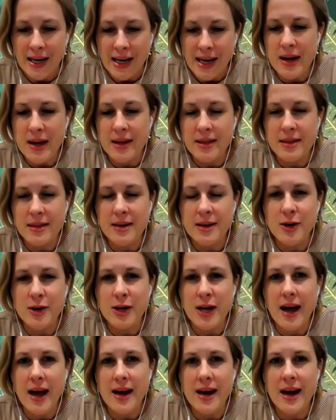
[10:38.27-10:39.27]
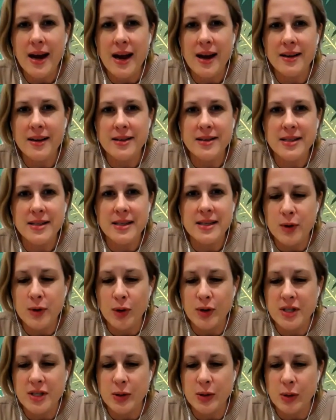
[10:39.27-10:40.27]
in the UK and
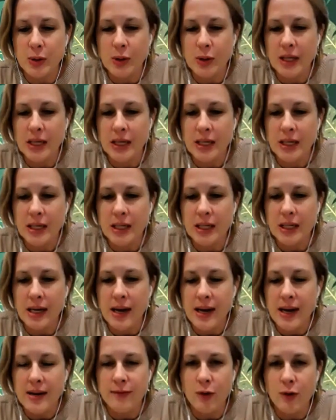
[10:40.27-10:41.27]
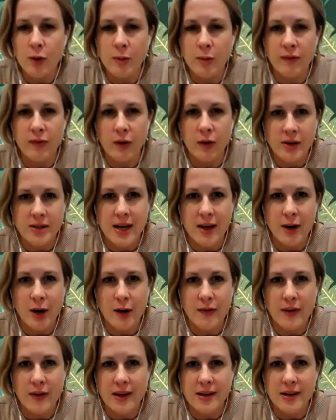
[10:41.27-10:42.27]
you're still in a form of lockdown
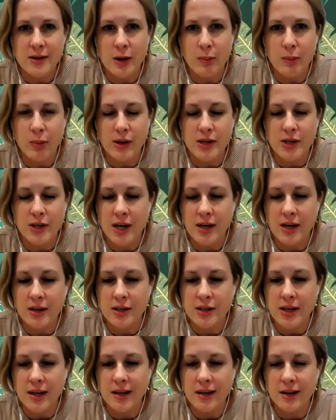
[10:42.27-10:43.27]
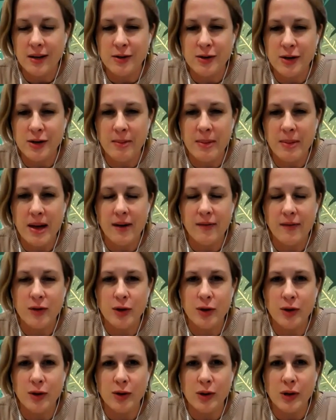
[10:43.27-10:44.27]
over there. So I appreciate you taking your time out of
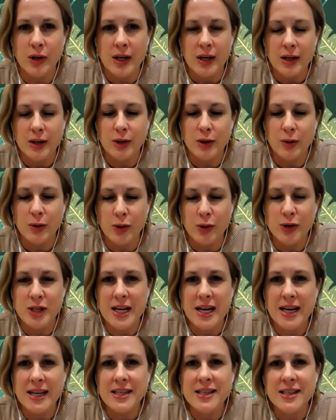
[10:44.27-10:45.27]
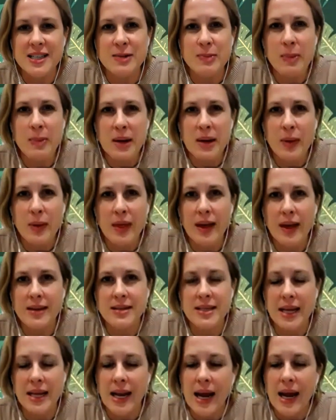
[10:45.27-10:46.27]
your routine to speak with
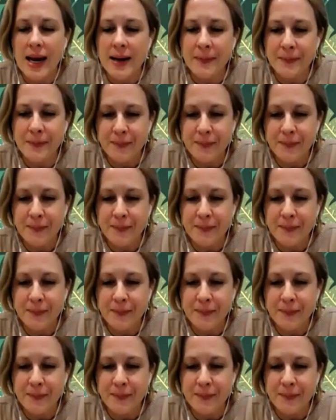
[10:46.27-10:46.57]
us today.